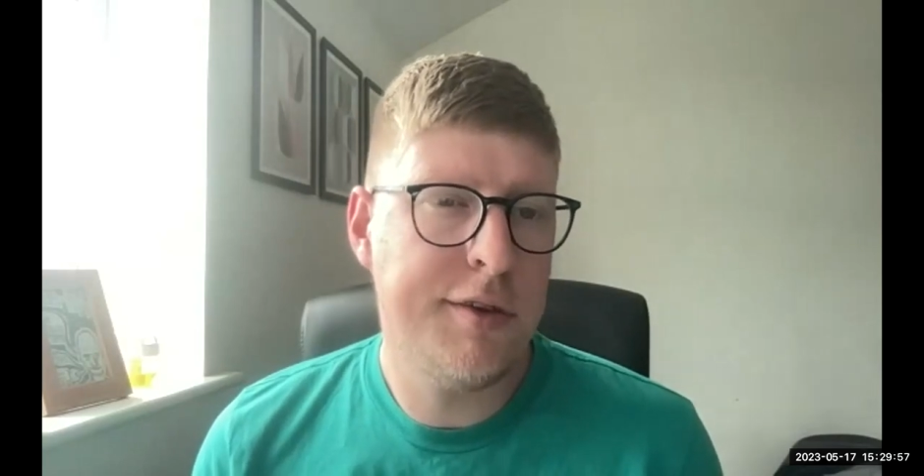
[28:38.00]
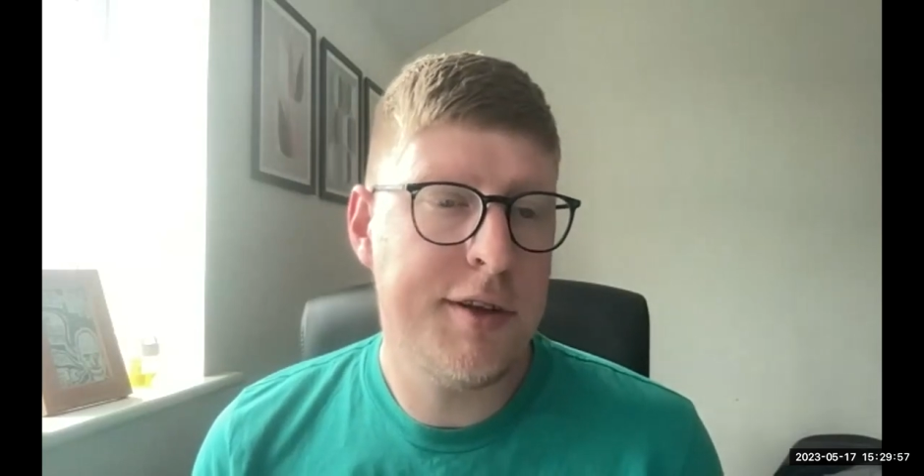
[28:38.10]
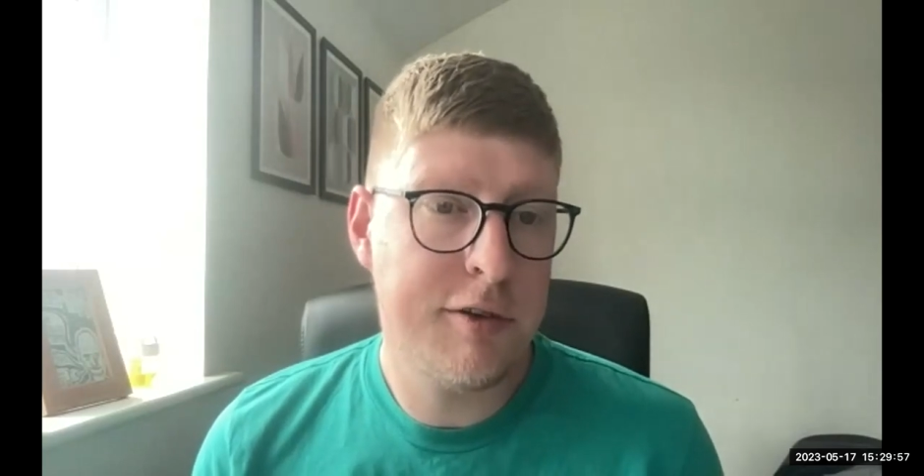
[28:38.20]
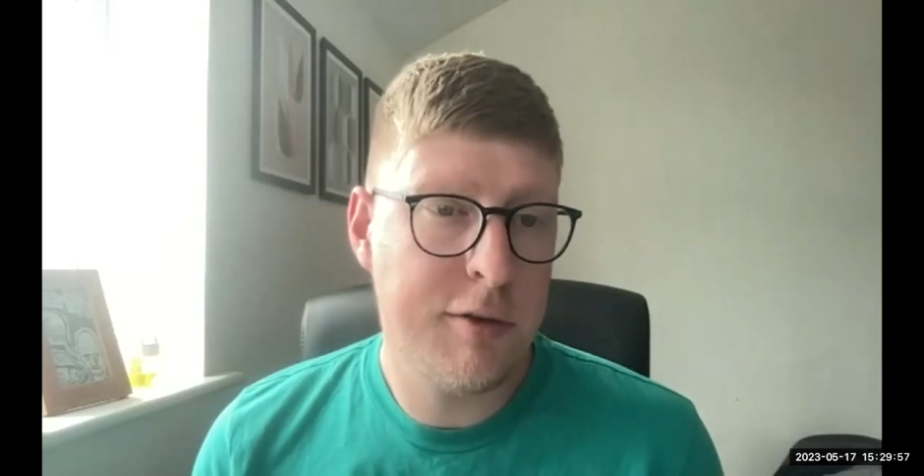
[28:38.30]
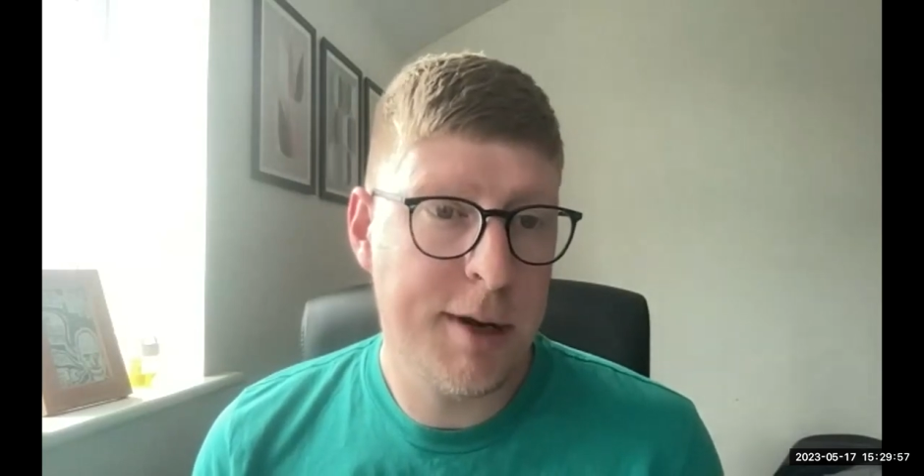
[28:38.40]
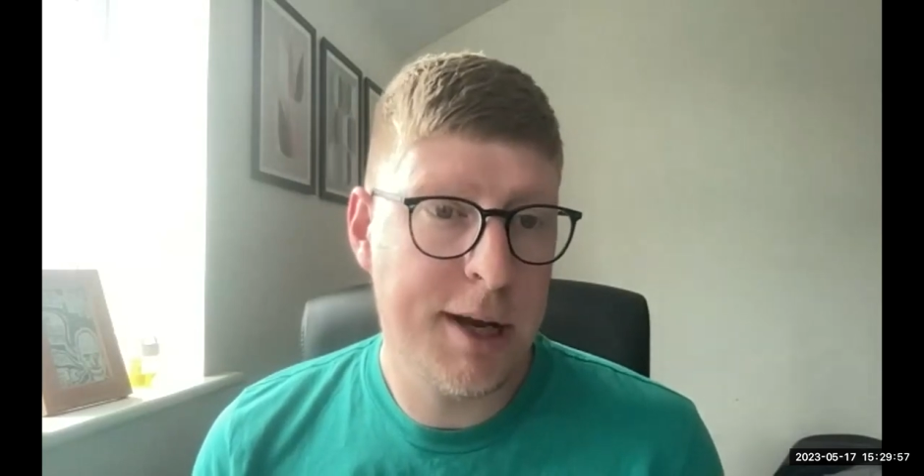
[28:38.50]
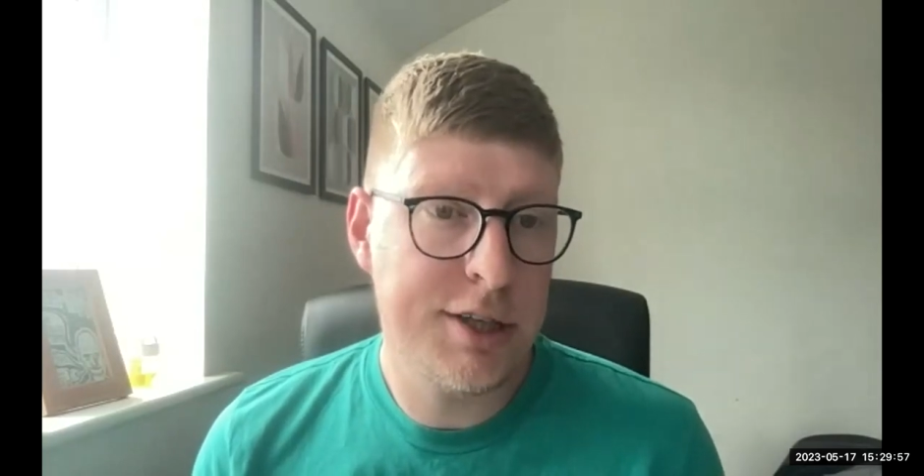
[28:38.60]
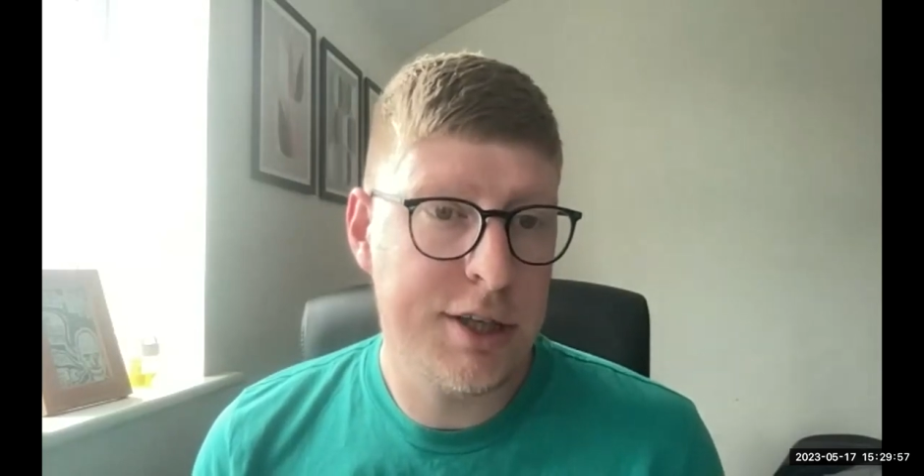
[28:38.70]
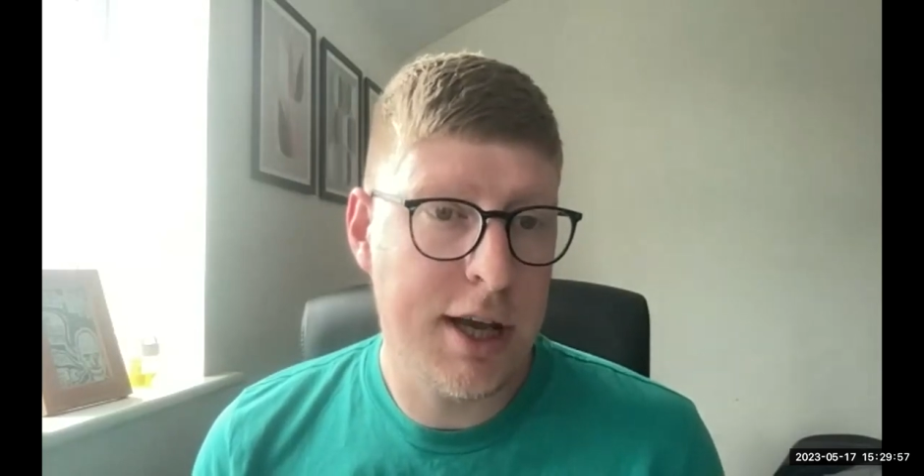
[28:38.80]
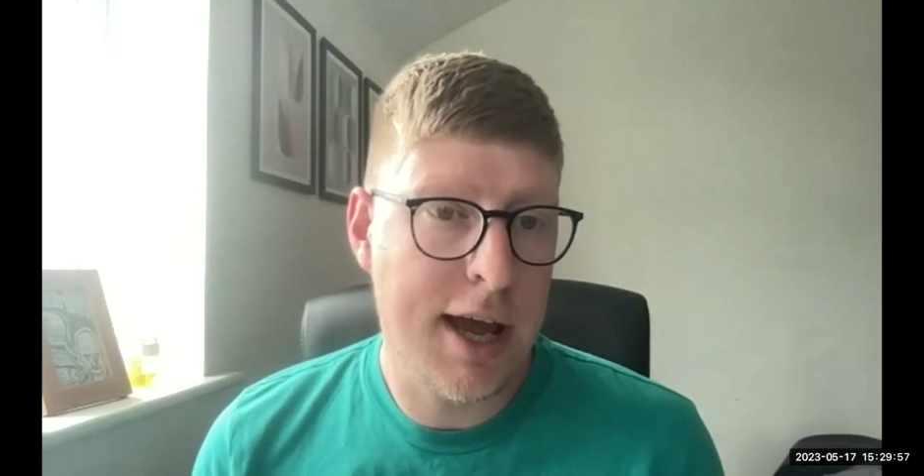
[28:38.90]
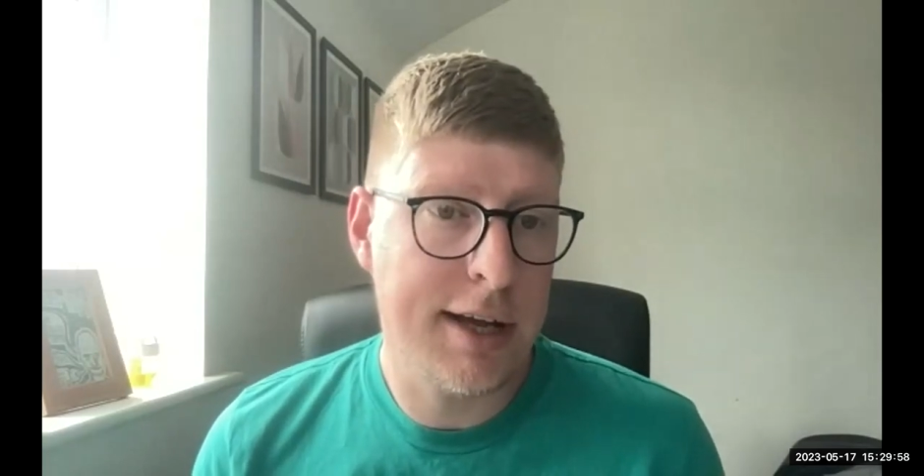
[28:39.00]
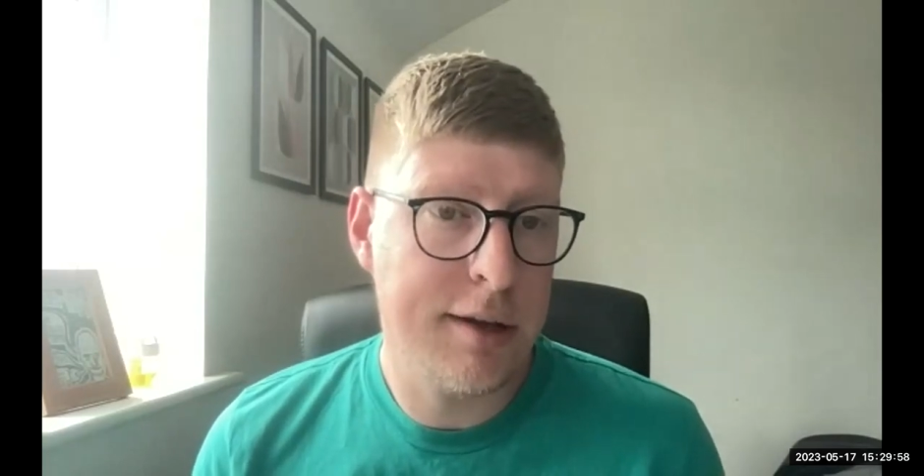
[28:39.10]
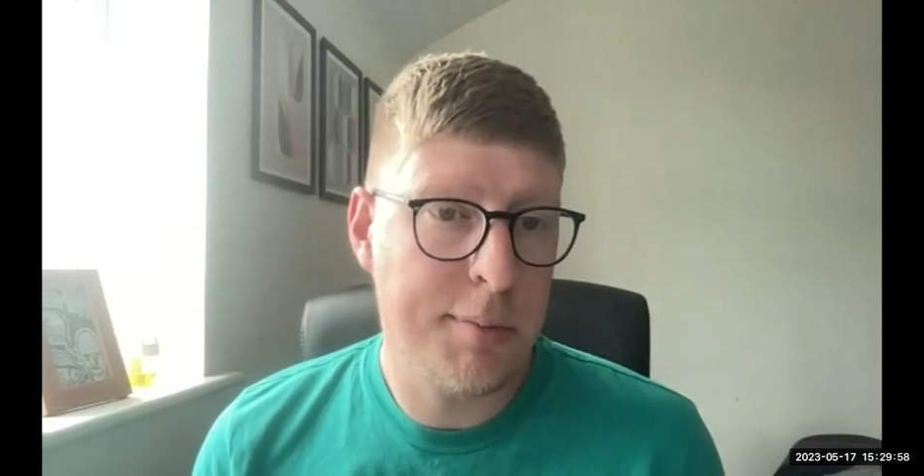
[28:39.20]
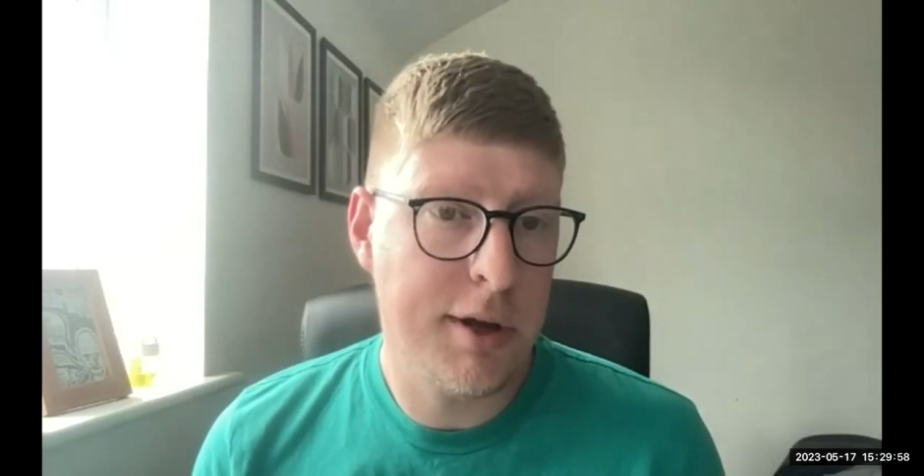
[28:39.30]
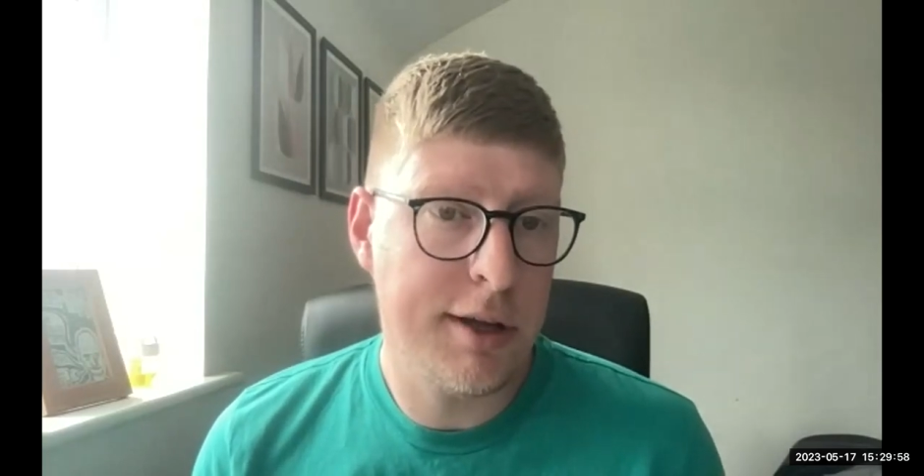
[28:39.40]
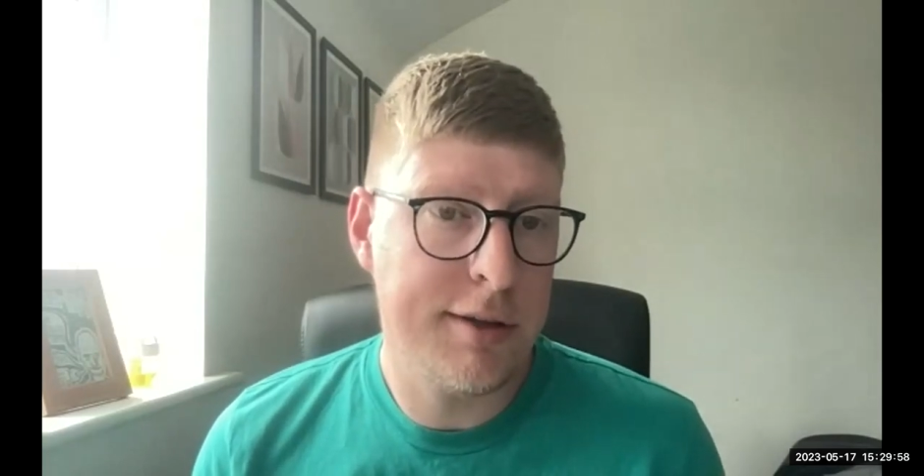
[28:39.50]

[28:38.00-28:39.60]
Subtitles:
Discrimination Act apply